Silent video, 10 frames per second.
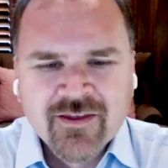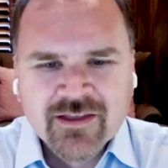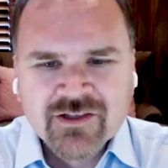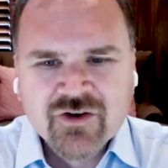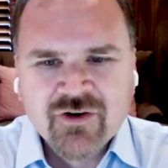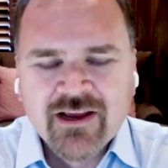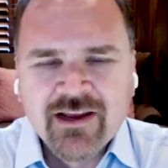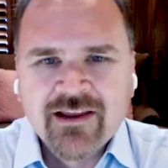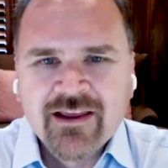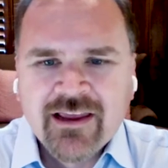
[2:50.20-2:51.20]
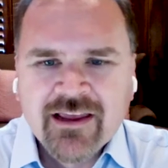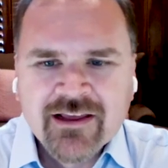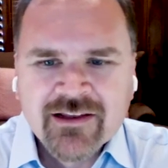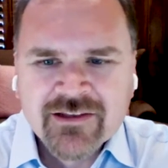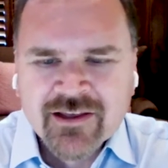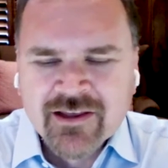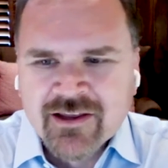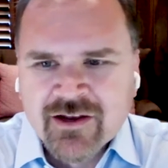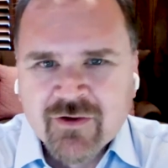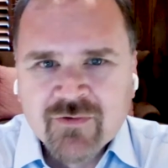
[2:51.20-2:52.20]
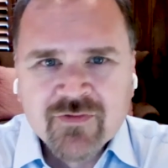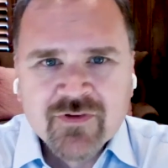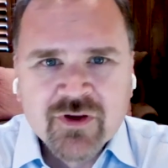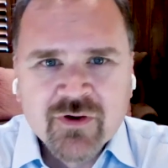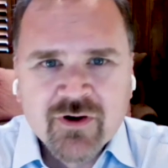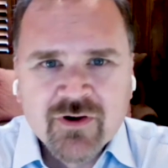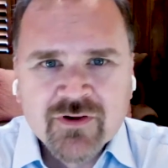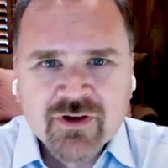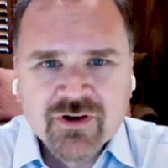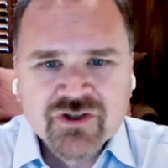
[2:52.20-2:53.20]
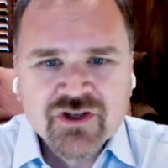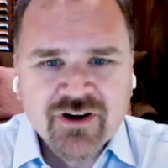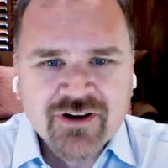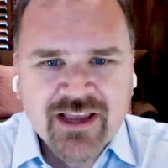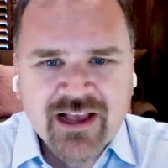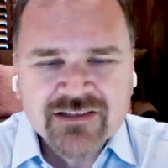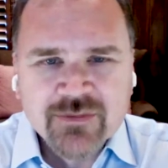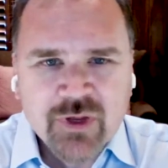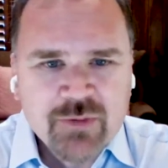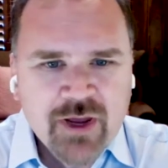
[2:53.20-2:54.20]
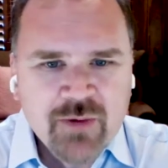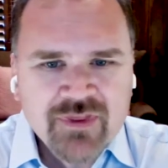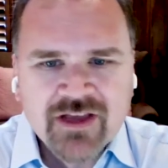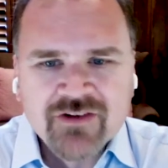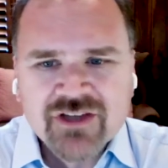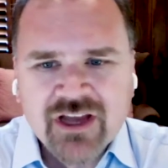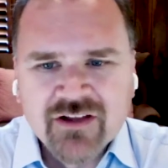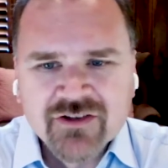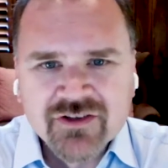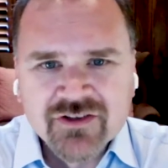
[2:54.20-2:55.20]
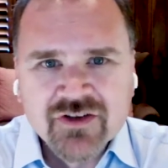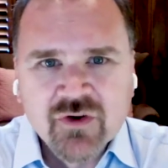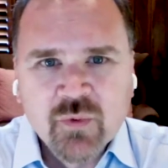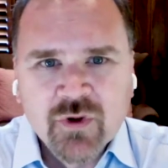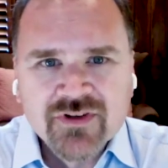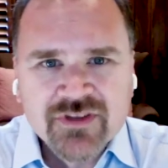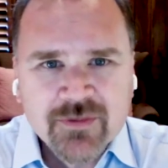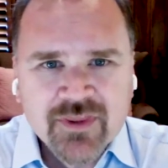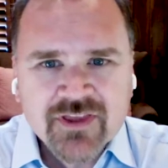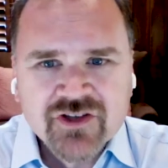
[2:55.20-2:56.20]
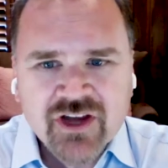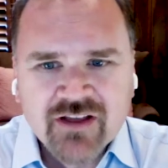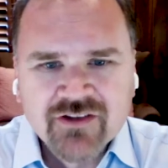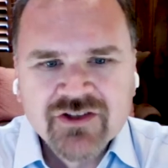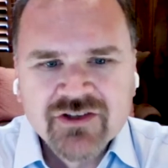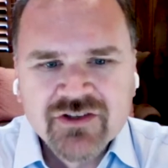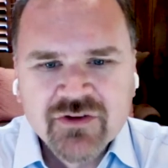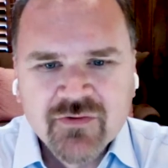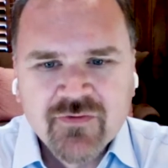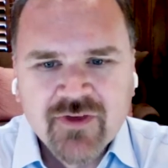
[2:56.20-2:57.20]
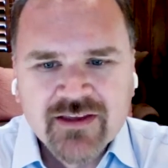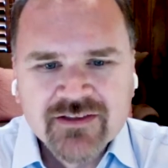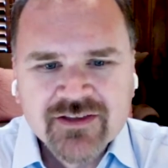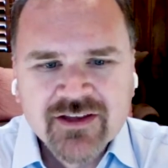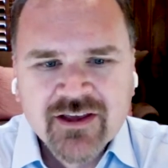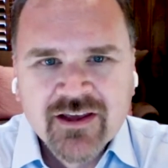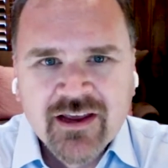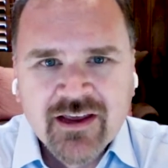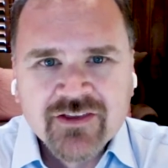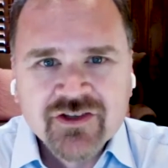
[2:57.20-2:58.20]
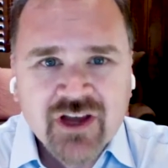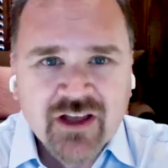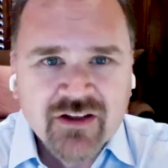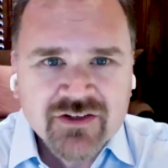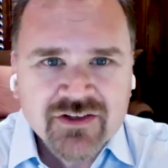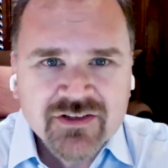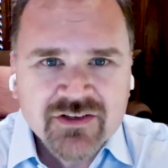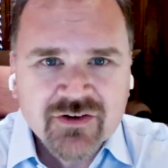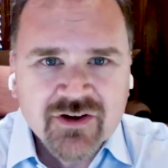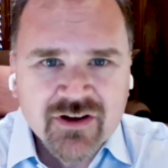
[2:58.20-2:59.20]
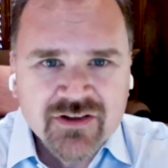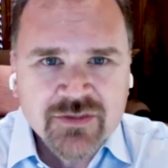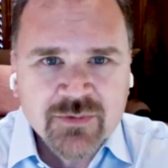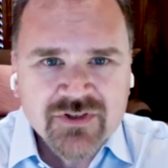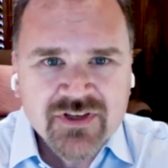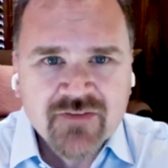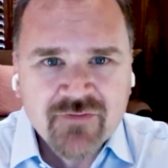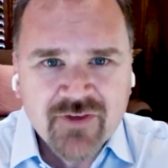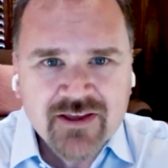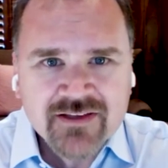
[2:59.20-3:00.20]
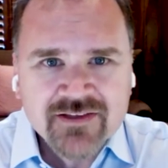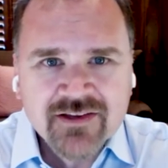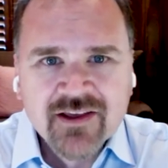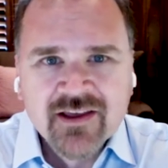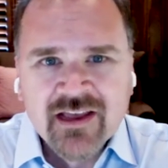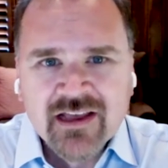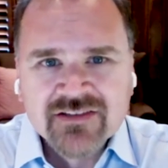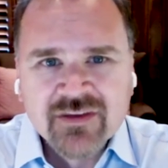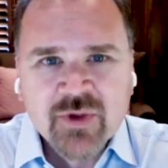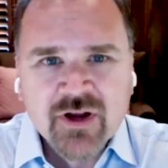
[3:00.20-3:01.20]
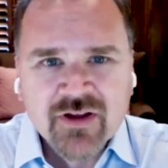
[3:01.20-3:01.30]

That's great. And your journey hasn't been met without challenges. So what are some of the challenges you have faced and the challenges your customers have faced as they've